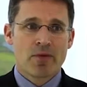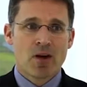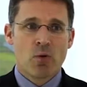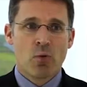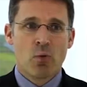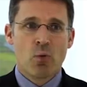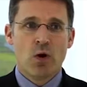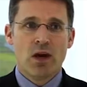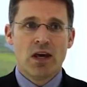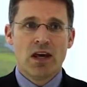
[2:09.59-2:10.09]

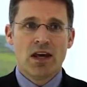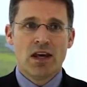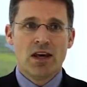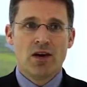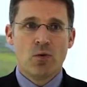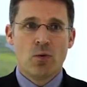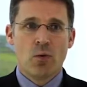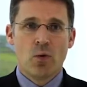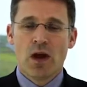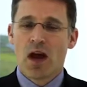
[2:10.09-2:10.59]

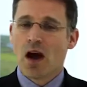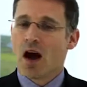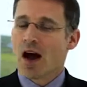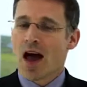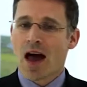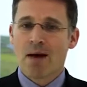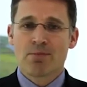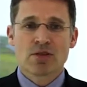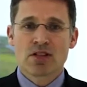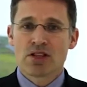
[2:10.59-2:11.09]
We are
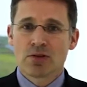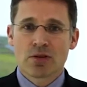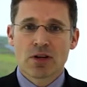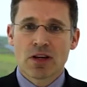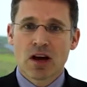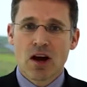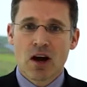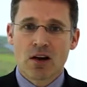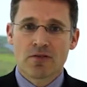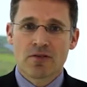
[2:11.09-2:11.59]

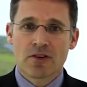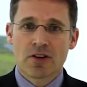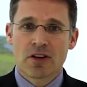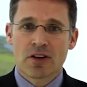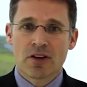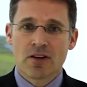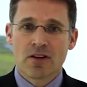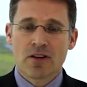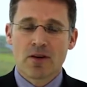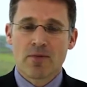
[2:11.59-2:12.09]
absolutely confident